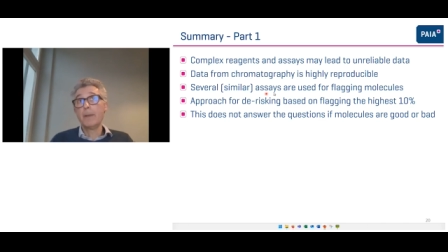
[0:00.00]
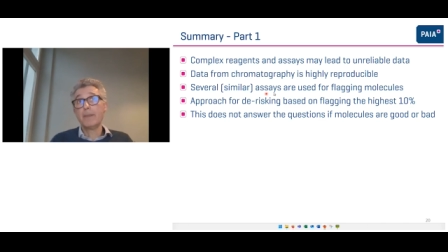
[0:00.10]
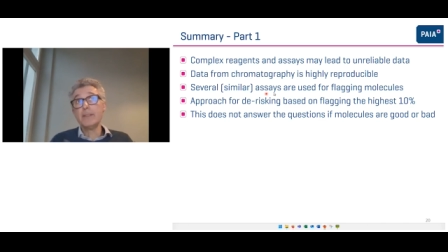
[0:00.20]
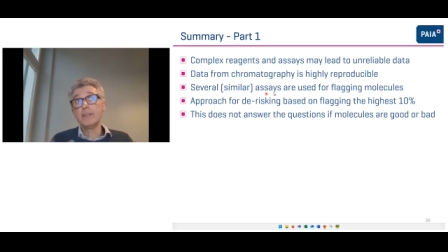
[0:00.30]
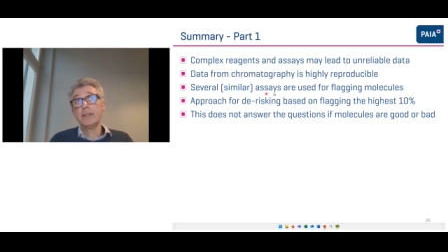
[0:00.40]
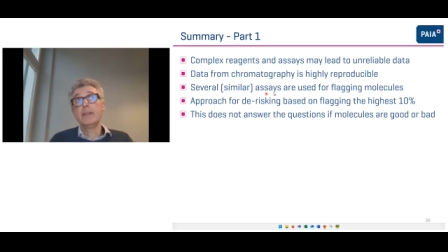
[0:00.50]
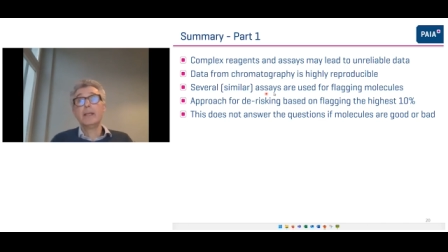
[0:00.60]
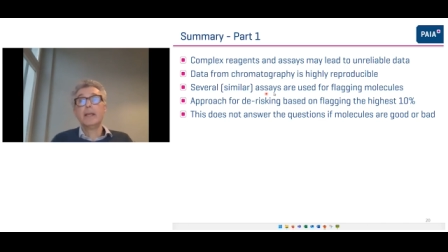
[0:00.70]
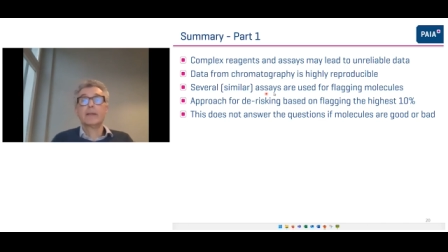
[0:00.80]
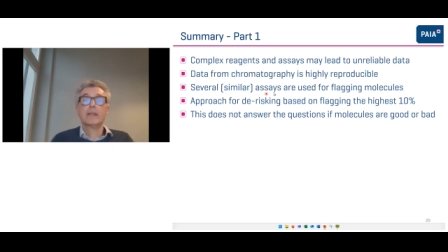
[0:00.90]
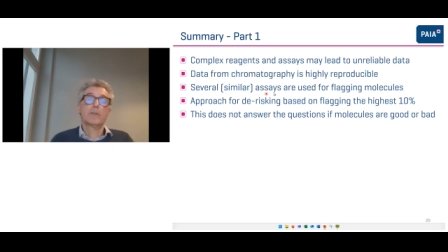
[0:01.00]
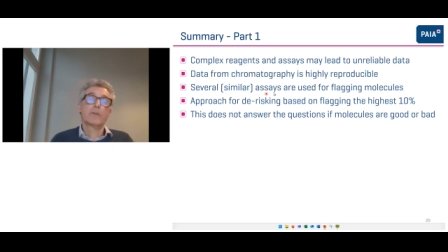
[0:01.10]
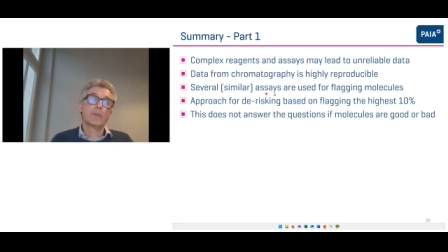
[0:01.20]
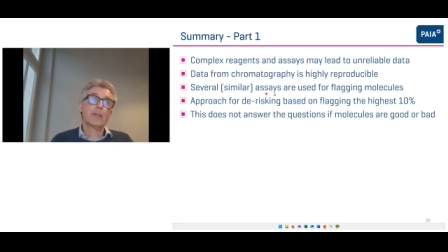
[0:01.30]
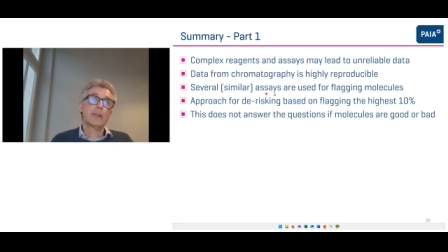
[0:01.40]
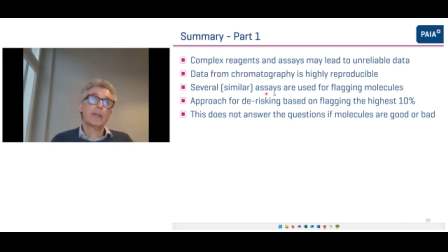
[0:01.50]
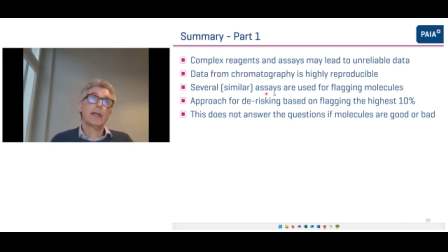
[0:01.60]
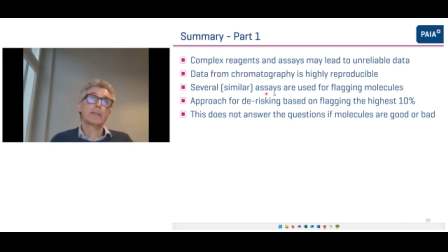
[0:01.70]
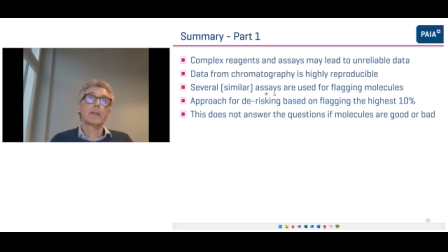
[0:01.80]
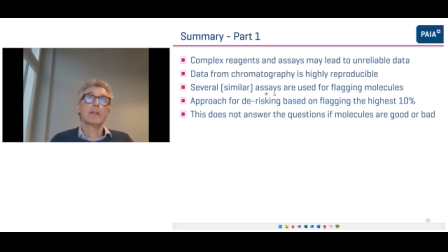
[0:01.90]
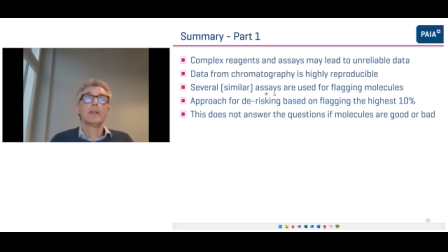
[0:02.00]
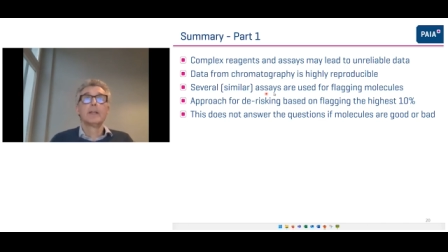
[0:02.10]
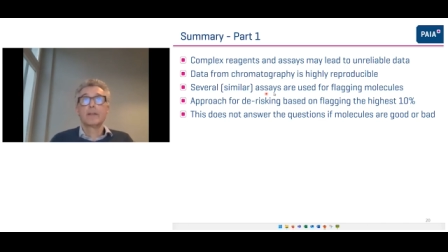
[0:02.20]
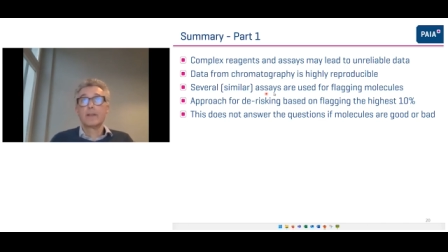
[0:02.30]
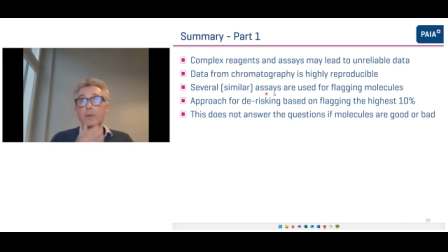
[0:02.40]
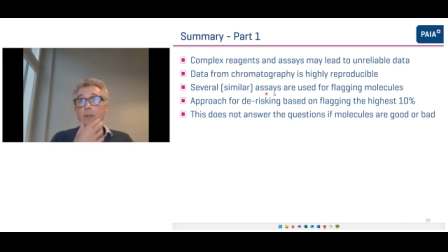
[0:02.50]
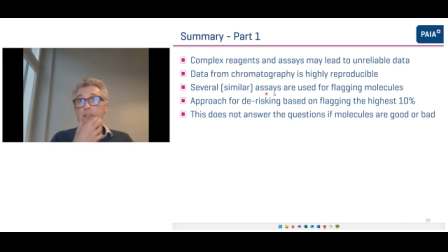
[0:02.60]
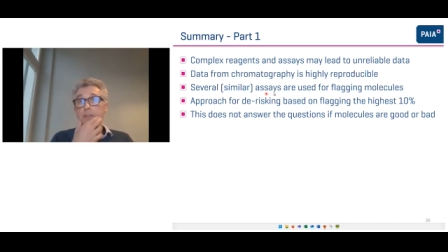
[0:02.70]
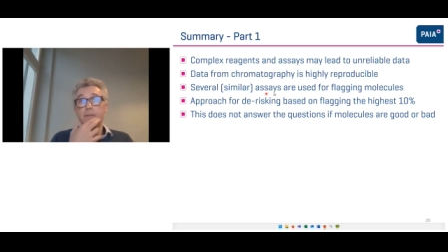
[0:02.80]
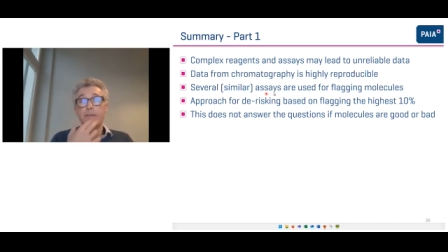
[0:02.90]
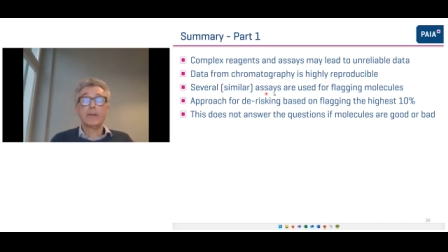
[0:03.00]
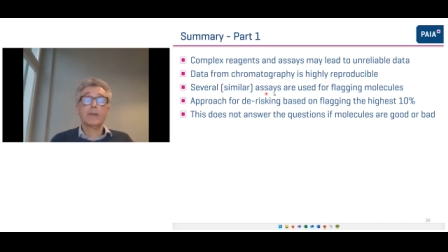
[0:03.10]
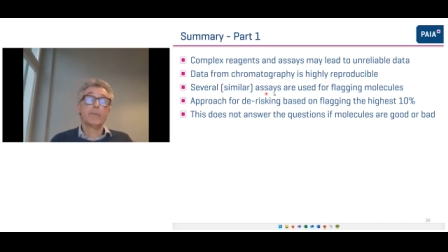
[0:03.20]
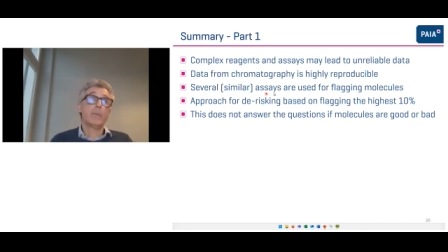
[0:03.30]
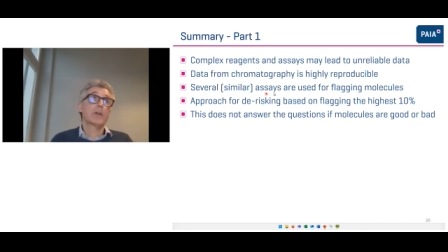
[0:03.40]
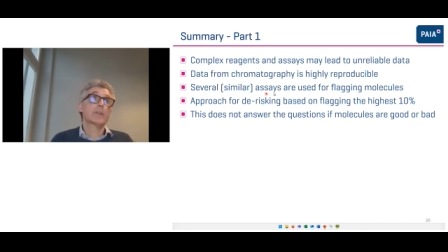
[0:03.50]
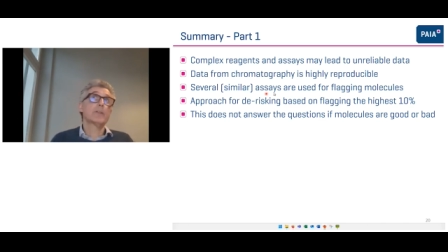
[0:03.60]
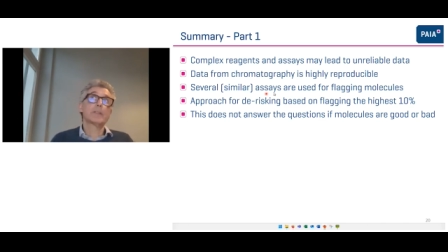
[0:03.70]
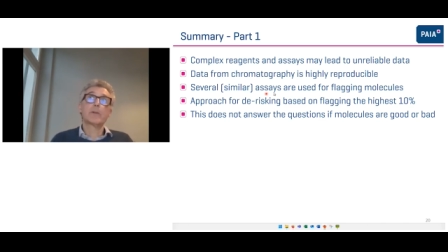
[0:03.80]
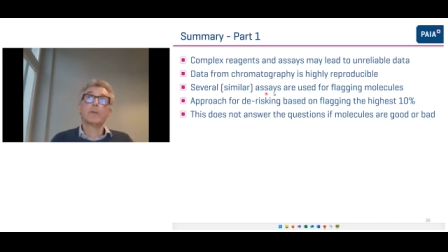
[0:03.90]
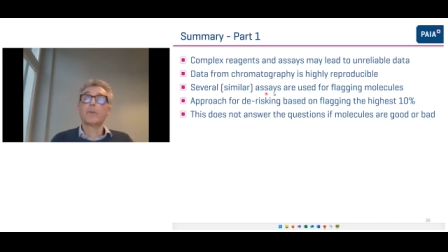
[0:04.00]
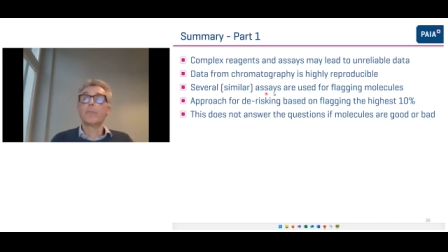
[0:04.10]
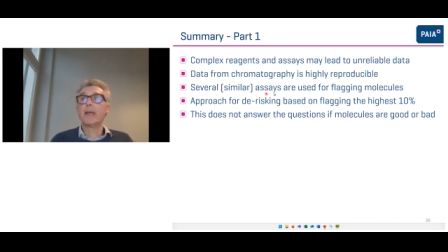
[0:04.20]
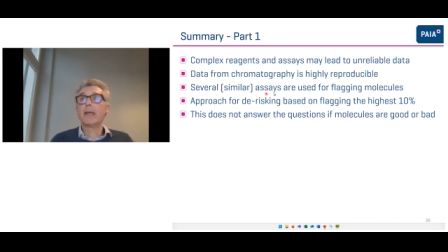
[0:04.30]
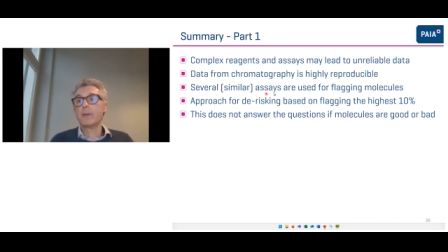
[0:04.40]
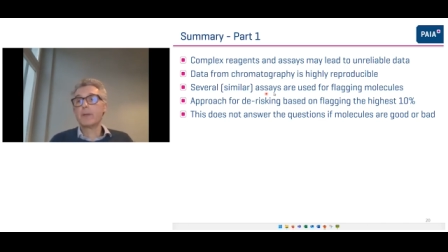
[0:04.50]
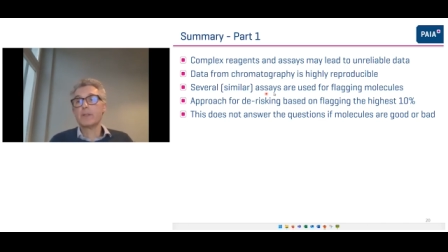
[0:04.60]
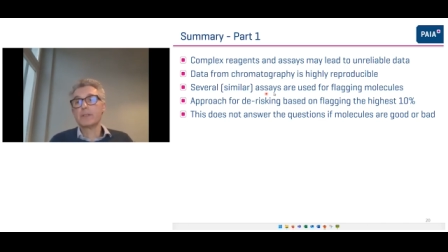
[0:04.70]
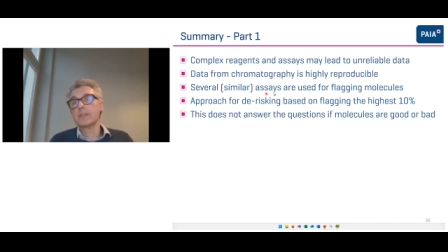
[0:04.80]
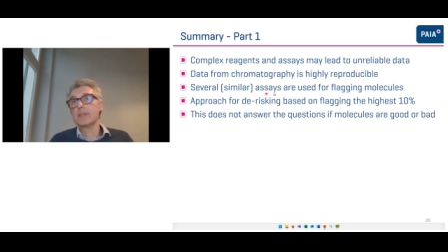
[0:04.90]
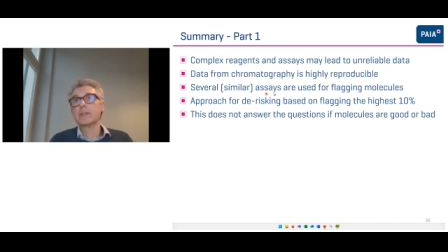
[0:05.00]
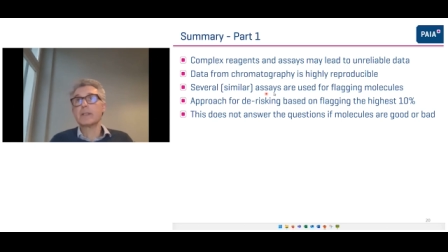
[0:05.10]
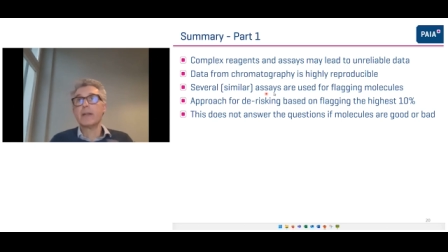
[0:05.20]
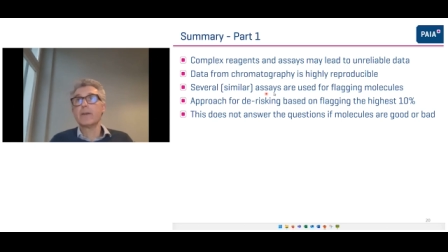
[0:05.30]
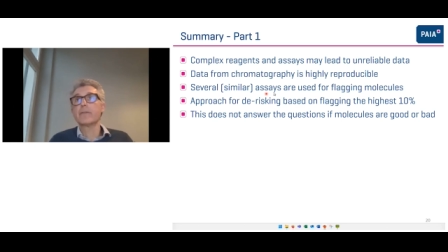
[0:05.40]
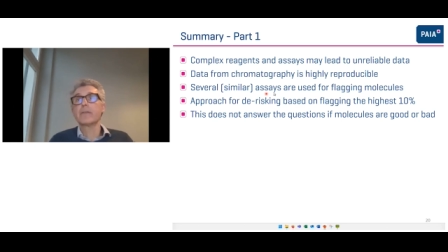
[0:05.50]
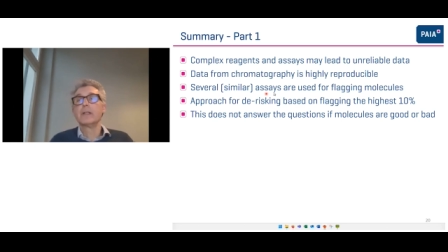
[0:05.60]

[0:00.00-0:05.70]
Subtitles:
But this, in the end, does not really answer the question if the molecules are good and bad, because this is kind of